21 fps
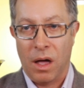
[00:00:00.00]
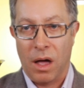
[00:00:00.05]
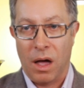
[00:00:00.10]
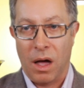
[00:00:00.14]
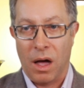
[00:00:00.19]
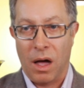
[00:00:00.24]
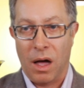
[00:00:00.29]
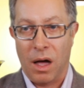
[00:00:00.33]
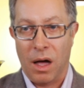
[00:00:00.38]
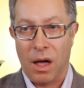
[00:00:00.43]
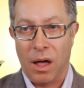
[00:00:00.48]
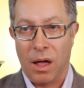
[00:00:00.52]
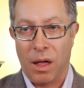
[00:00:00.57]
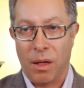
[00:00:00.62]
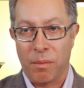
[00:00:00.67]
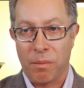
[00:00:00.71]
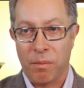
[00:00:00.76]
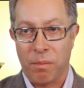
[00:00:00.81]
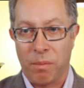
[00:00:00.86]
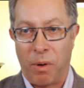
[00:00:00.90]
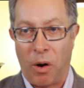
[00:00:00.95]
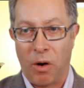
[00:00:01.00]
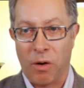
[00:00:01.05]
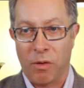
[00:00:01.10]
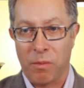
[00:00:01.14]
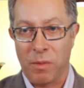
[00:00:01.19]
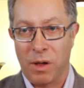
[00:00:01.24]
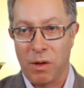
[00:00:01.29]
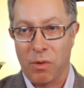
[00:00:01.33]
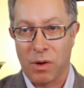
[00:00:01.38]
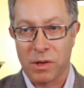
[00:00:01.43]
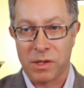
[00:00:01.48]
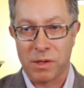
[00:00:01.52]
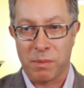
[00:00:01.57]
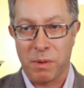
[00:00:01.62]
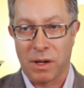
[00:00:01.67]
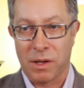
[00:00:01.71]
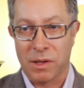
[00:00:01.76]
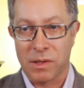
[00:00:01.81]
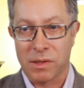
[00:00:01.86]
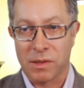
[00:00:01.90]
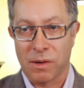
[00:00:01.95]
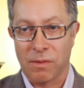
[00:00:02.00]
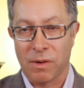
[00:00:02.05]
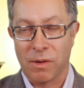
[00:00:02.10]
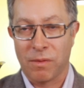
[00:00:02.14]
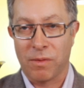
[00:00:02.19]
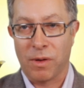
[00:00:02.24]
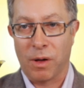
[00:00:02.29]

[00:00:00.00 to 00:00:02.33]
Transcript: Part of me wants to be conservative.